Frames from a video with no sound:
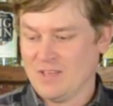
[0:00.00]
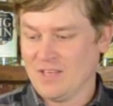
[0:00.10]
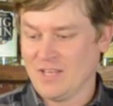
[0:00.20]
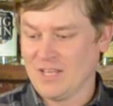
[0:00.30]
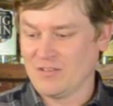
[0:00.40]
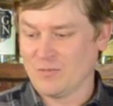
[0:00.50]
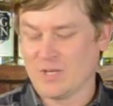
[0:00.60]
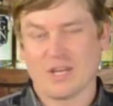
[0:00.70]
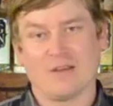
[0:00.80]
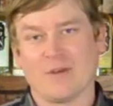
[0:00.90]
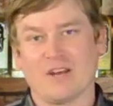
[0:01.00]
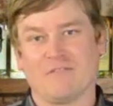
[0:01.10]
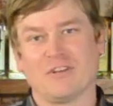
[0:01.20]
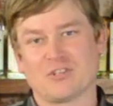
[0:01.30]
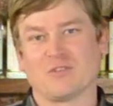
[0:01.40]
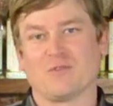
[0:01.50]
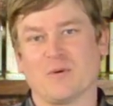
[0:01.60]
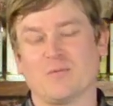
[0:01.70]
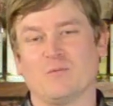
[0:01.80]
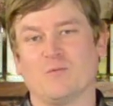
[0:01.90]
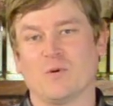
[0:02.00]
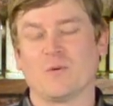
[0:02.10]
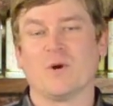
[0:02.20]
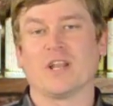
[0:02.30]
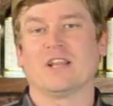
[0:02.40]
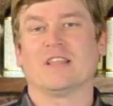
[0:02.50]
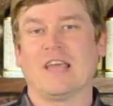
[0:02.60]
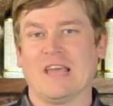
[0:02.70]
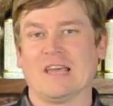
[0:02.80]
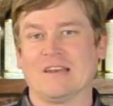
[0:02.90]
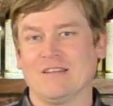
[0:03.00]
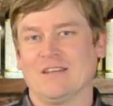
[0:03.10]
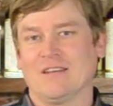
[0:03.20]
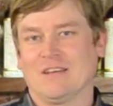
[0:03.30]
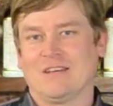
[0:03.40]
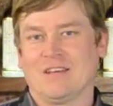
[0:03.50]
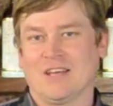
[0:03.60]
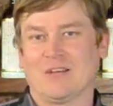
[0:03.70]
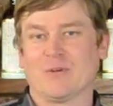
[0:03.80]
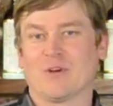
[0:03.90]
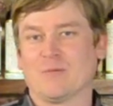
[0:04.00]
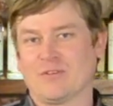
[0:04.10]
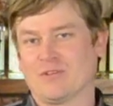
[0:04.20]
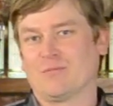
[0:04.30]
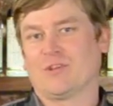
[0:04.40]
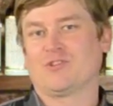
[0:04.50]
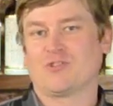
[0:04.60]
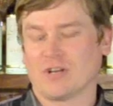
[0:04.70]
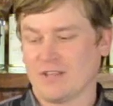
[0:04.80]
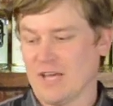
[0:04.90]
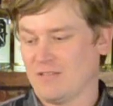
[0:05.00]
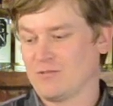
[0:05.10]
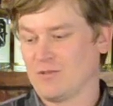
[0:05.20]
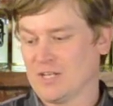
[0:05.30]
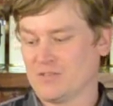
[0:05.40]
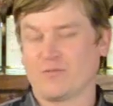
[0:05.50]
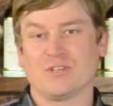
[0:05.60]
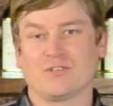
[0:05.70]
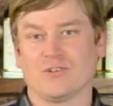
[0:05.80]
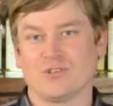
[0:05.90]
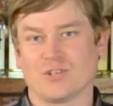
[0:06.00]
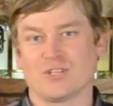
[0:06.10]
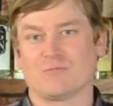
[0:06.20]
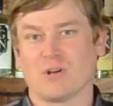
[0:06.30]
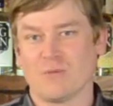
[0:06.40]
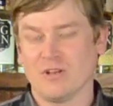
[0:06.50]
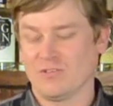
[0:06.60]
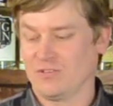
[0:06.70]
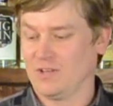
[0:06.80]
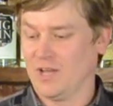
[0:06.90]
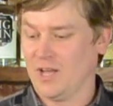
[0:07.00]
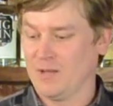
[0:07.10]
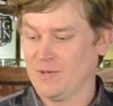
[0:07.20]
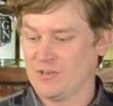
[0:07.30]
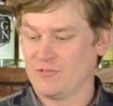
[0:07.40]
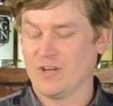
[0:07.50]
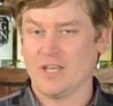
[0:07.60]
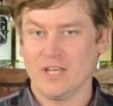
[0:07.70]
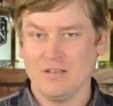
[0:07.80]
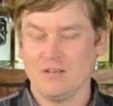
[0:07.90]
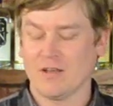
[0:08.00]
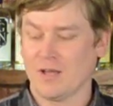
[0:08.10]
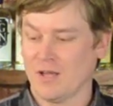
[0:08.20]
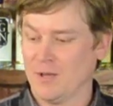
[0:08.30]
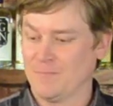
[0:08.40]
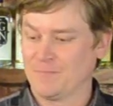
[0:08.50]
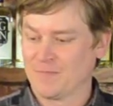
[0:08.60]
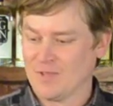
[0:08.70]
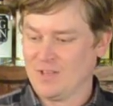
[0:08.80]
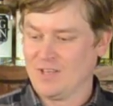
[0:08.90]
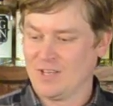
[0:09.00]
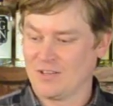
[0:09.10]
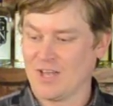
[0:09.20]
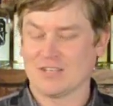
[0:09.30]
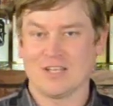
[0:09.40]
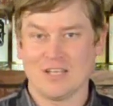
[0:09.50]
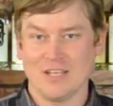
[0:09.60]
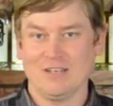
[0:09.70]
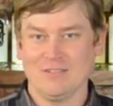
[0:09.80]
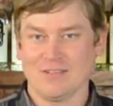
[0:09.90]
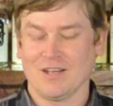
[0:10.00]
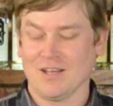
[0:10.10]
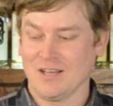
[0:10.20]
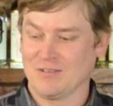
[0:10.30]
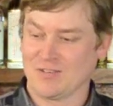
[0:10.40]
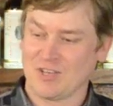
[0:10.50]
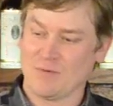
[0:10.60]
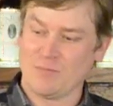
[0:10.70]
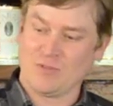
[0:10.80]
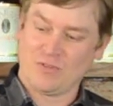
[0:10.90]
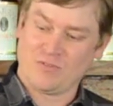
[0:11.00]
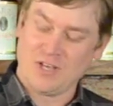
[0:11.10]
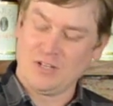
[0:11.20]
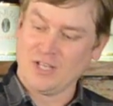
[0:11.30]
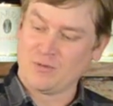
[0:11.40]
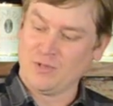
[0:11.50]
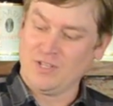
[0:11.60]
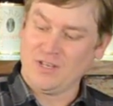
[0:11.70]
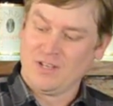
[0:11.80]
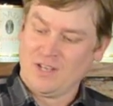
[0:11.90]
And so we had a vision of what we wanted in the end. And we were able to construct that through lots of research and experiments and drinking and cocktailing to come up with this final liquid that